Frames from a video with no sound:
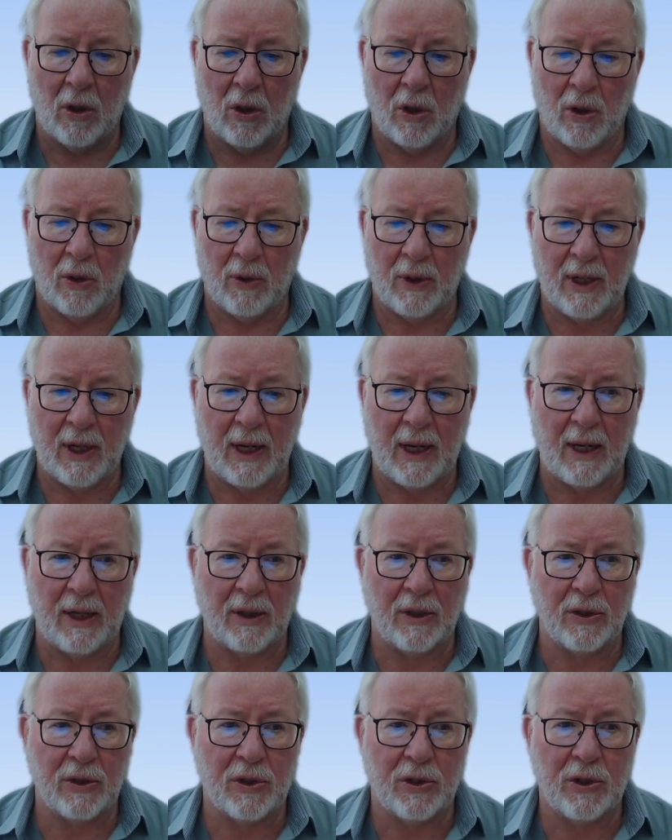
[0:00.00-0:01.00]
Okay,
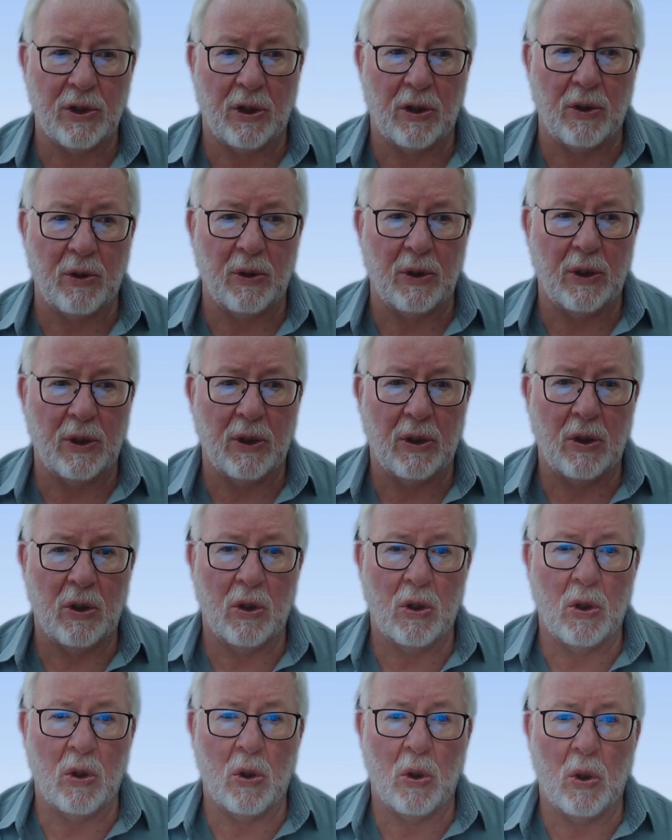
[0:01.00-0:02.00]
so
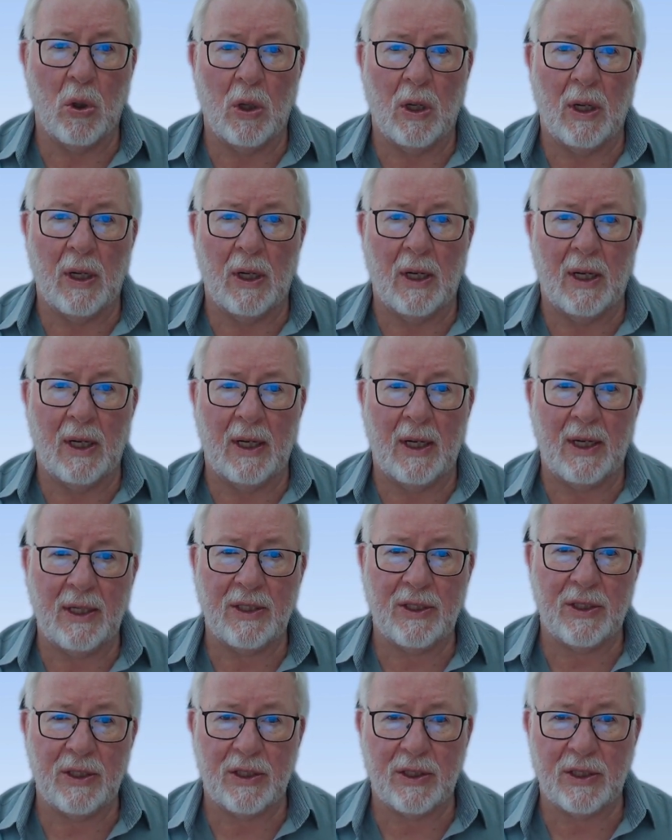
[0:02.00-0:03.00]

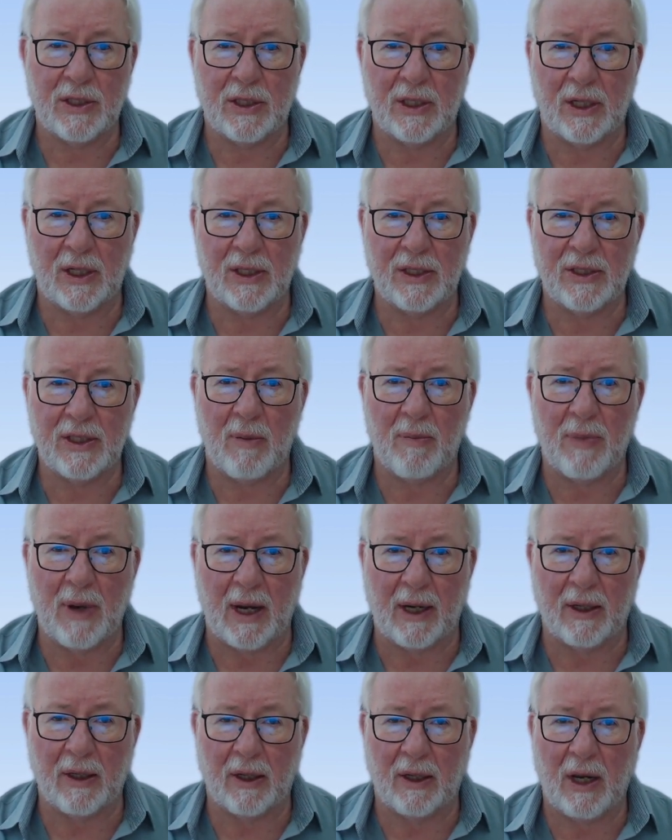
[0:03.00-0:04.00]
let's just step
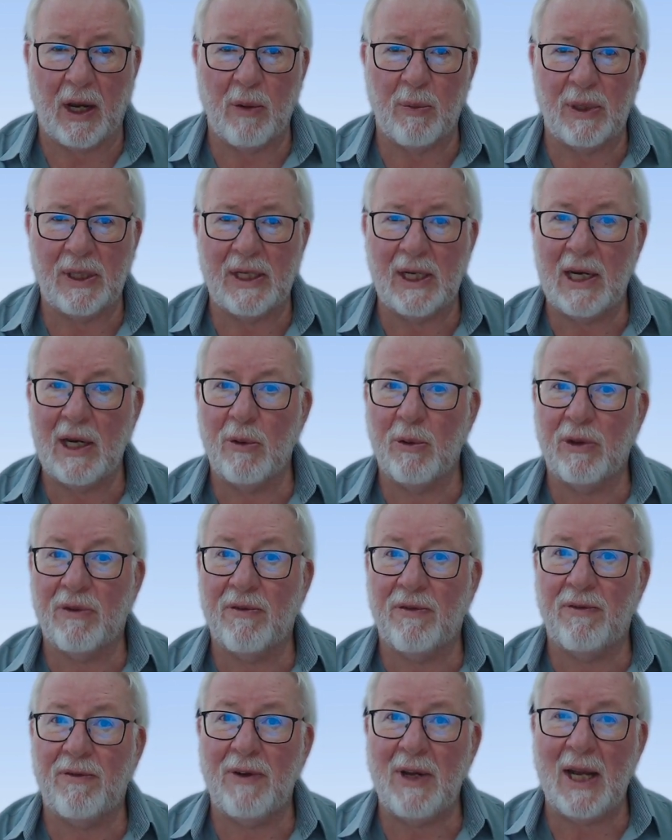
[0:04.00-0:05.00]
back. Okay, we're dealing with
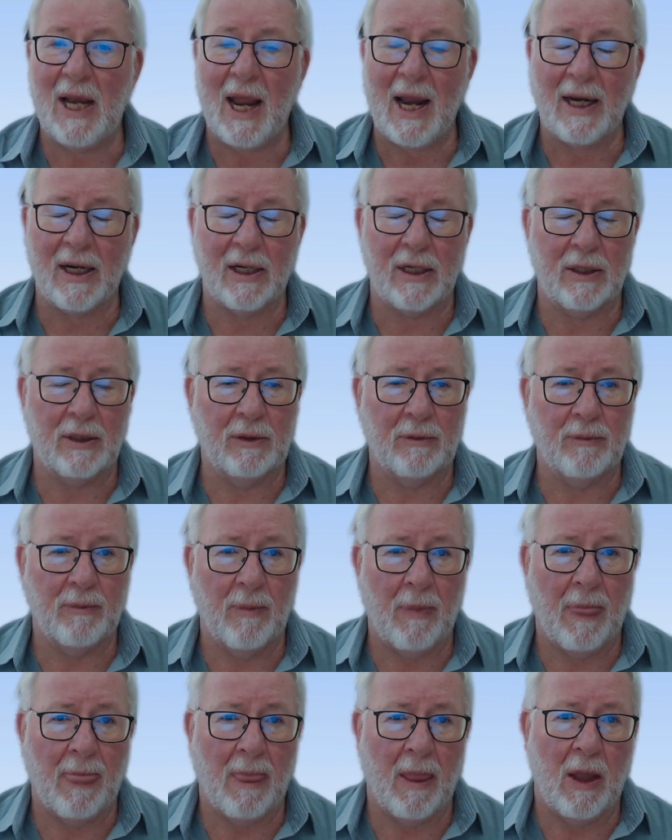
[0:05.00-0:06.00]
FELAC.
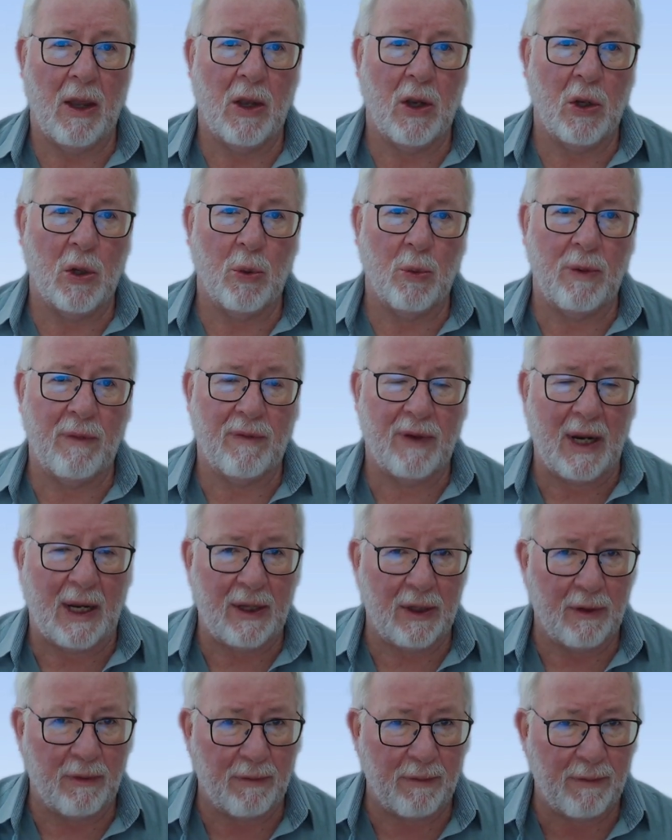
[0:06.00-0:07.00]
We've done
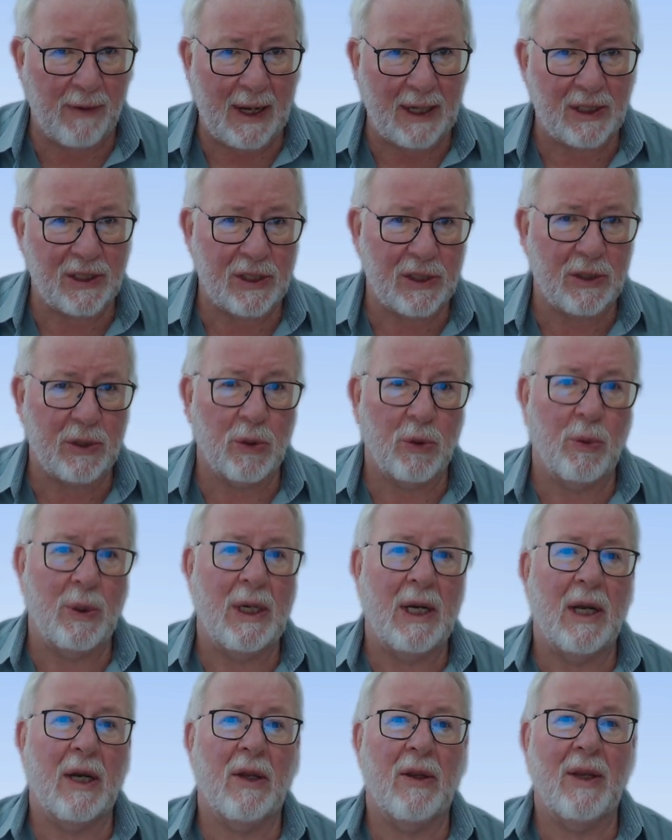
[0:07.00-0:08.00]
the facts. We're
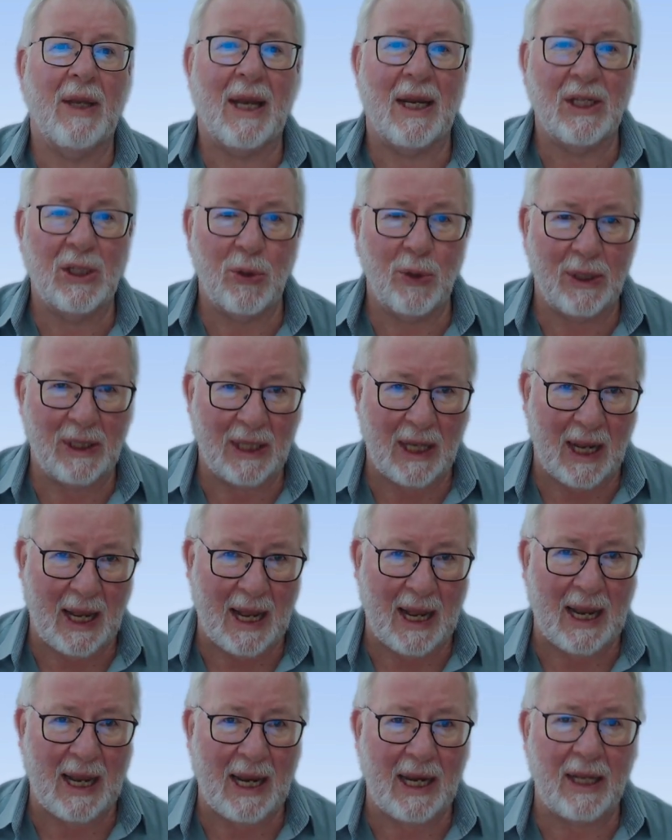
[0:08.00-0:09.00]
now doing the
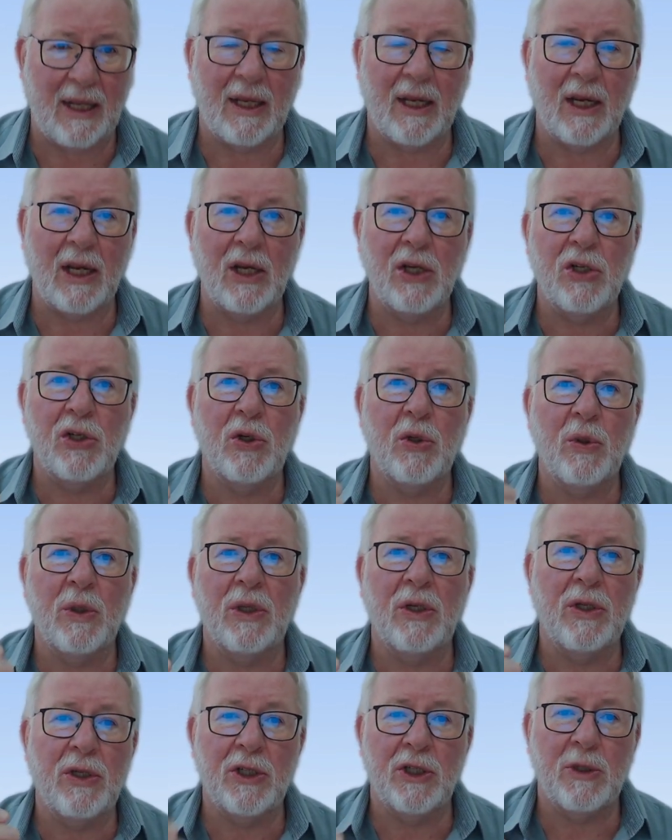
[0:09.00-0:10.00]
I, the issue
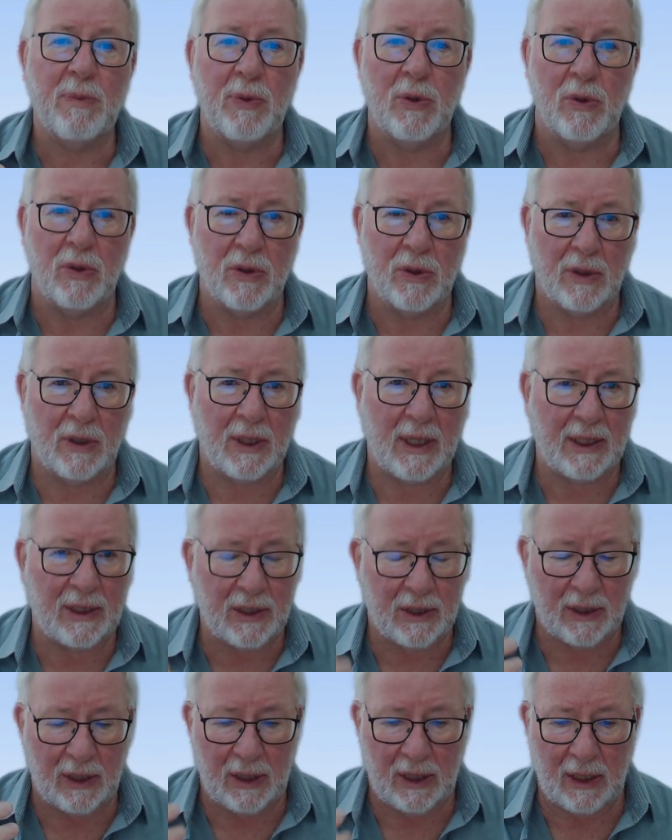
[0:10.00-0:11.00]
in dispute.
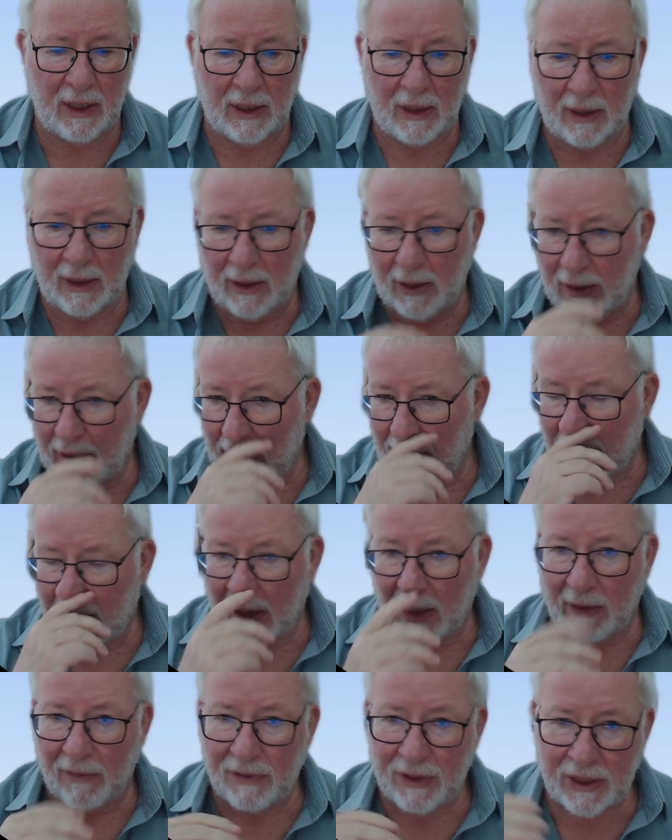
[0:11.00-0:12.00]
That's the
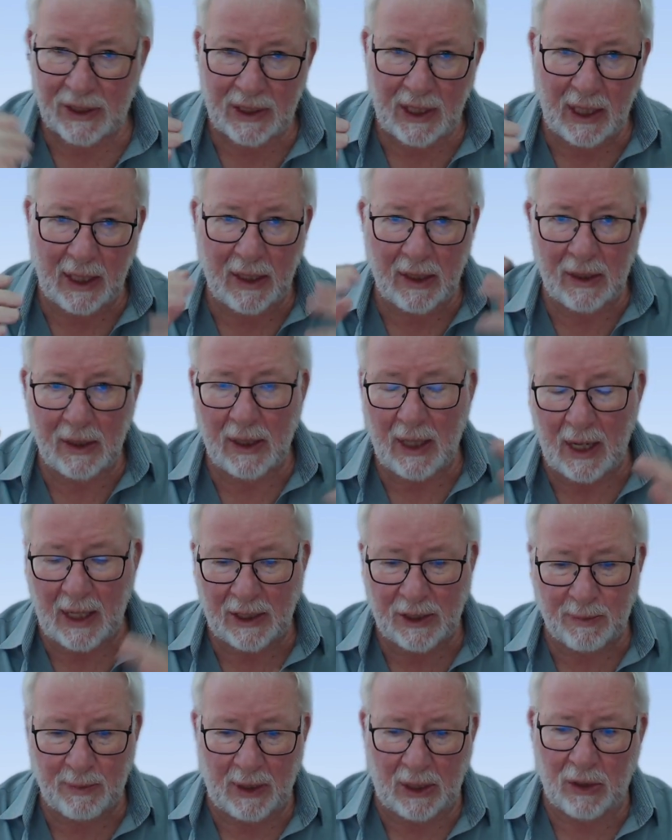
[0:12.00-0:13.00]
kind of second
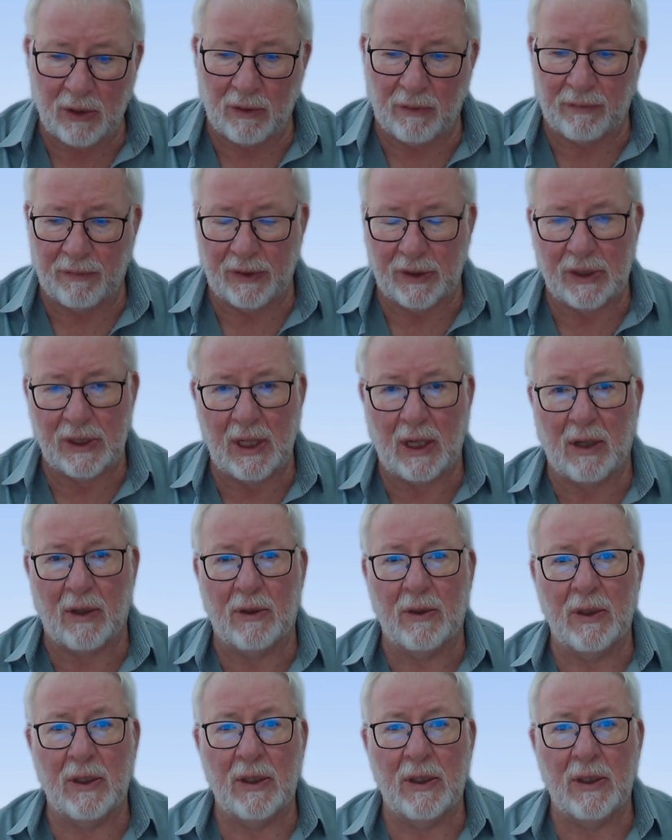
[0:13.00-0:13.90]
aspect of this. Now,